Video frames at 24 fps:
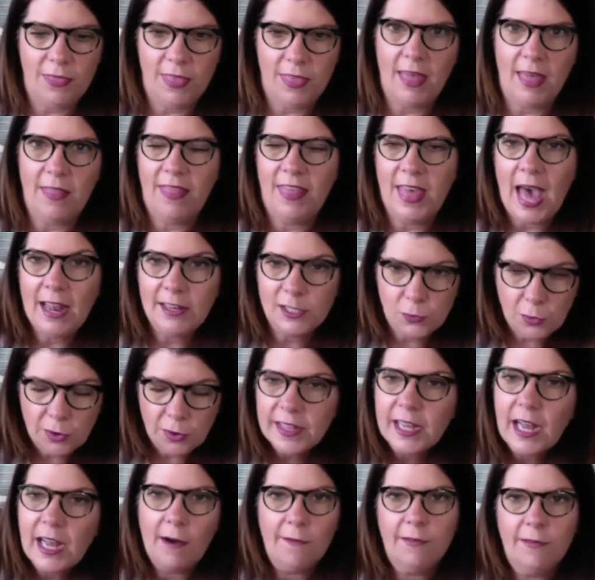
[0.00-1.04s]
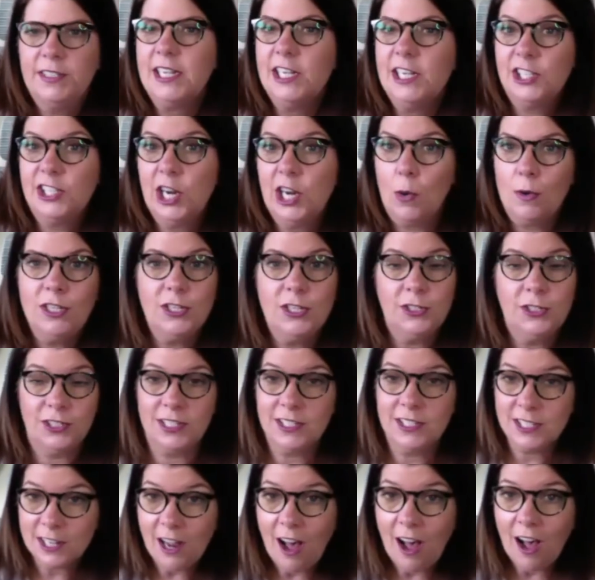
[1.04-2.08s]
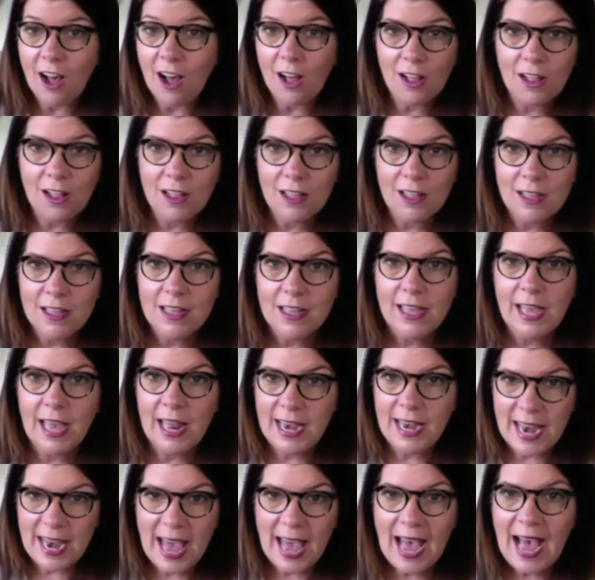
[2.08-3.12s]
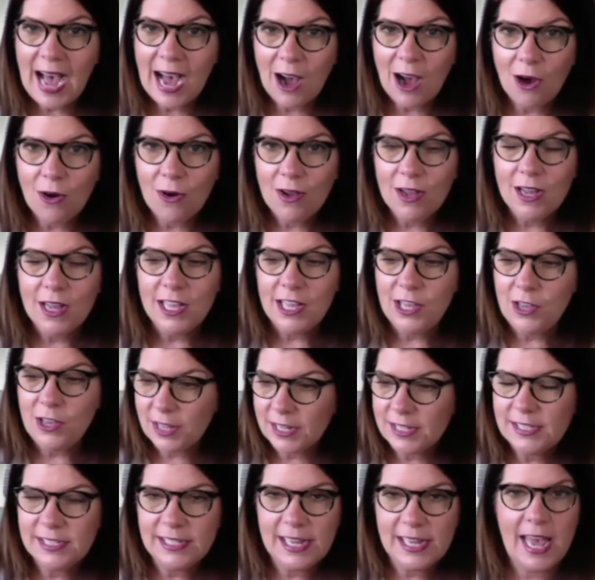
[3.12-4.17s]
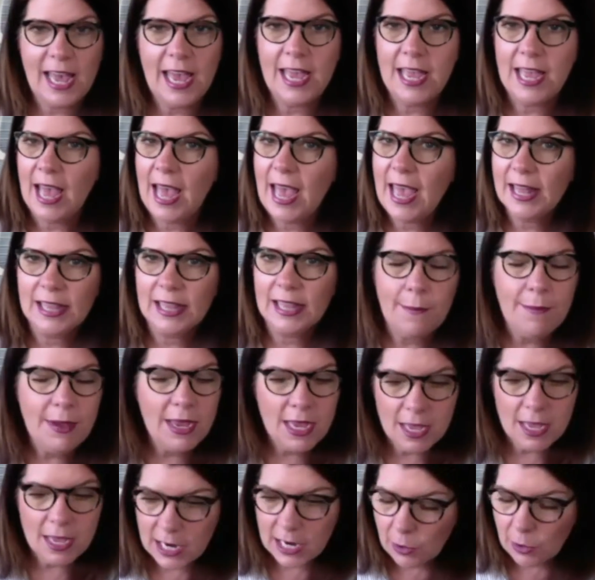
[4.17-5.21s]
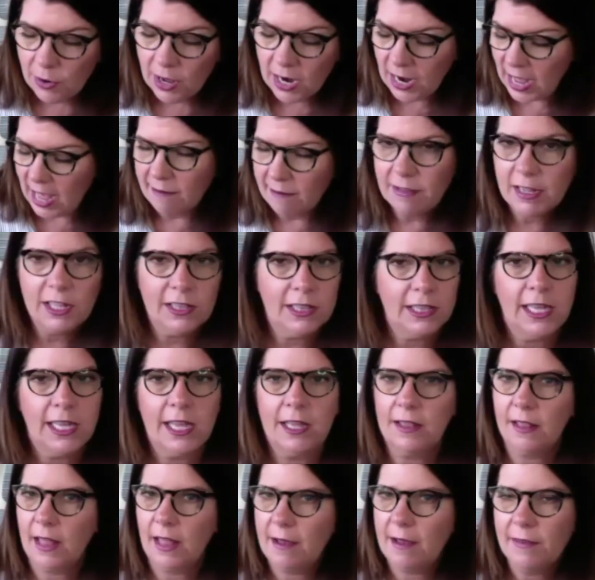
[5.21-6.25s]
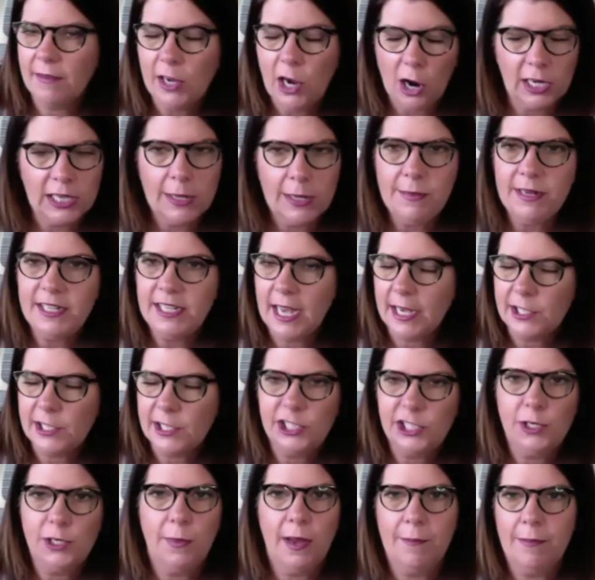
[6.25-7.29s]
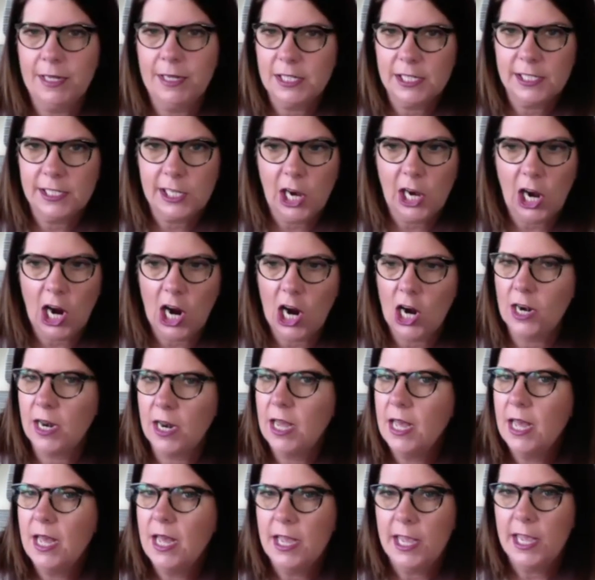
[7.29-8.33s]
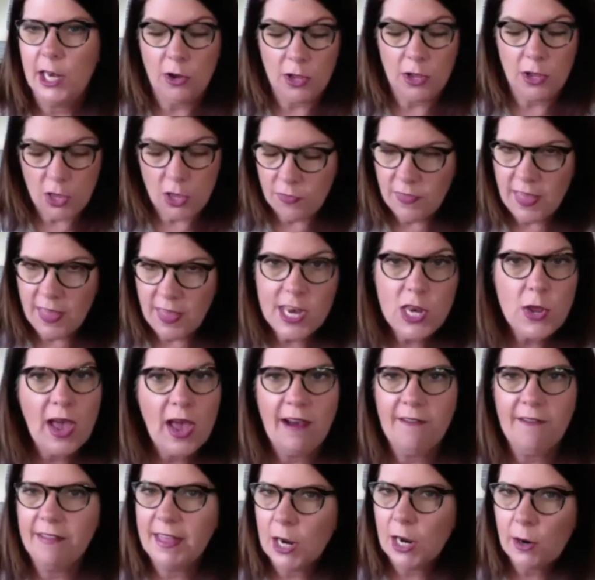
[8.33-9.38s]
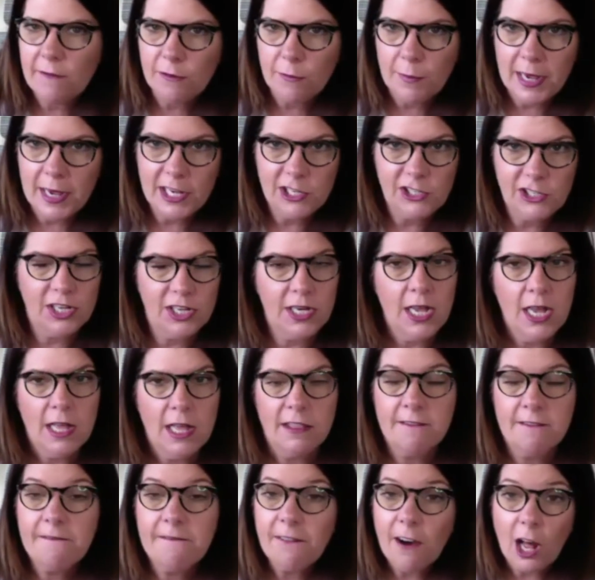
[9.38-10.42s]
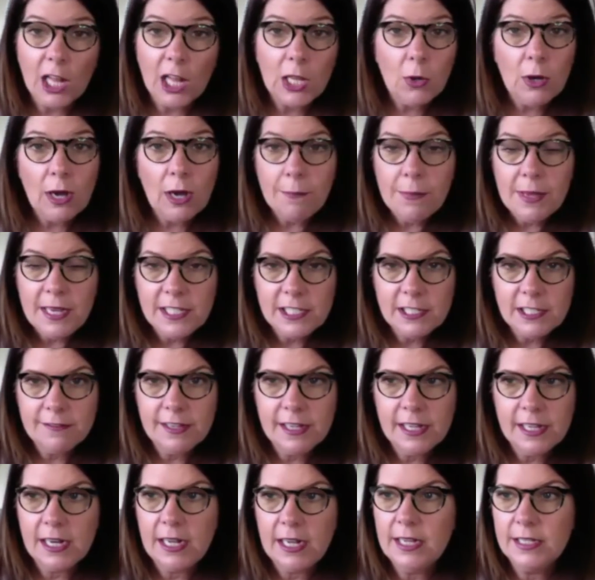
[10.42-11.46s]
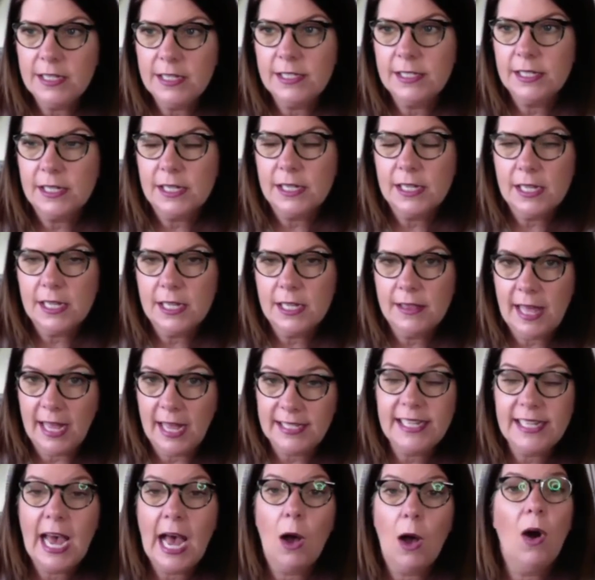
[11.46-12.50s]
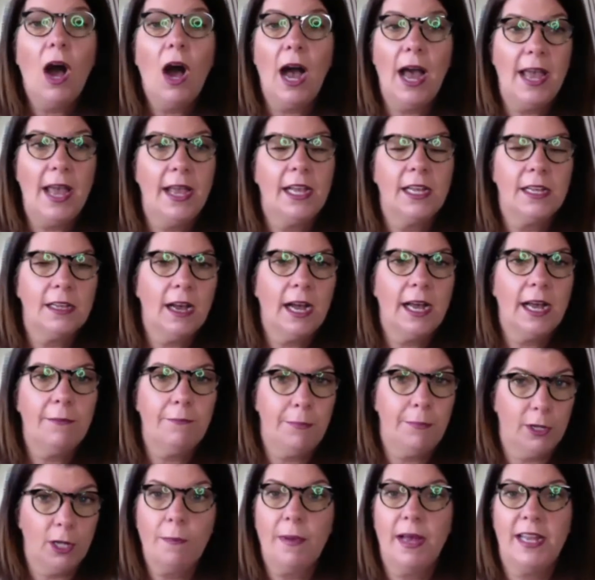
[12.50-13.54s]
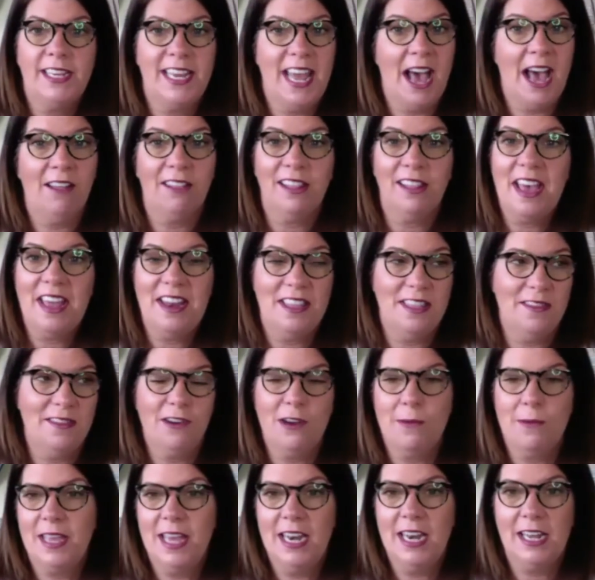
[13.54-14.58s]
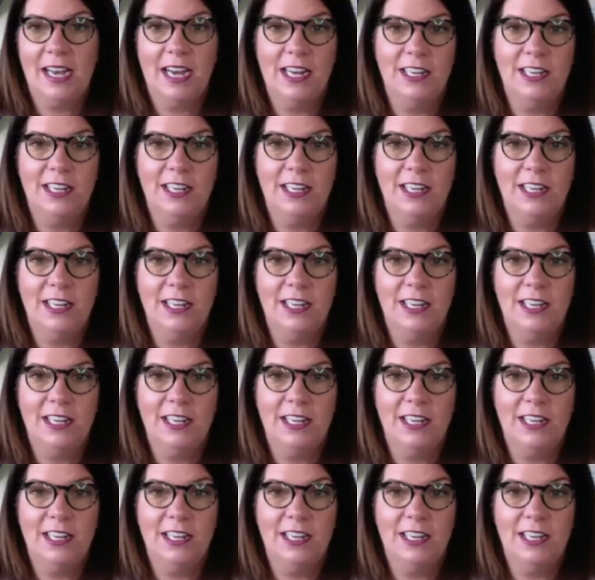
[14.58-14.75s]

That's where the conversation always used to stall. Mm-hmm. And now you can say, hey, I have a card. Let me text you my business card. Then you have their information. The follow-up piece of it is that's how I built my downline in the very beginning.